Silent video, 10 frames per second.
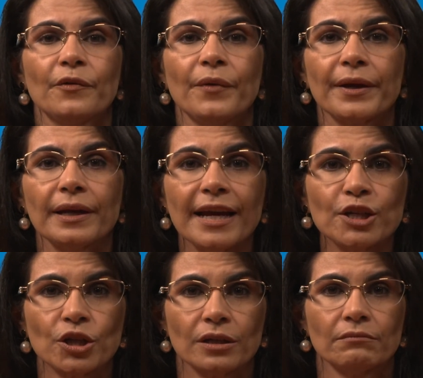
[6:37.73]

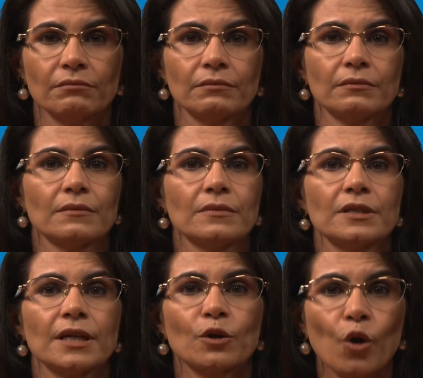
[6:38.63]
regulation,
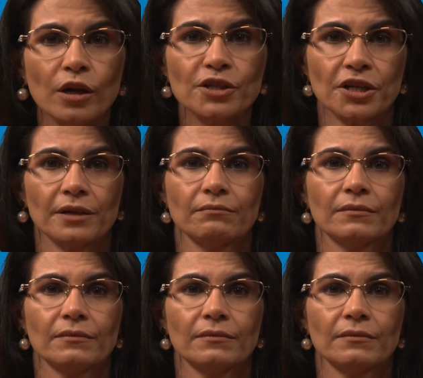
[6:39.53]
technology,